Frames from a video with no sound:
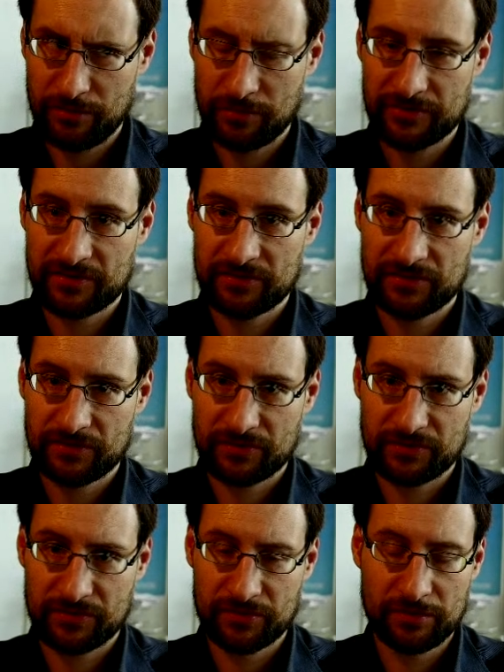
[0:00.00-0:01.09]

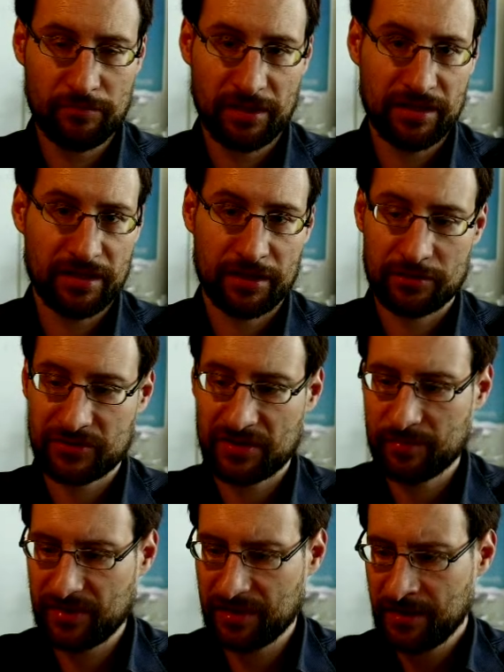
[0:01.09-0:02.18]
symlink it or
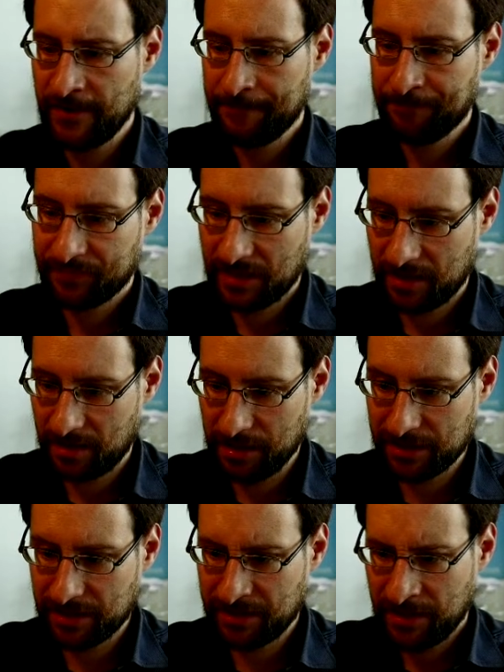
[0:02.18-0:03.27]
something,
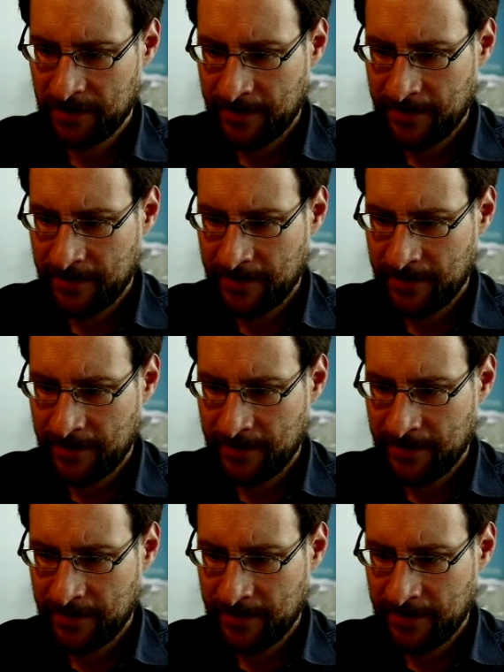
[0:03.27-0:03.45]
link it.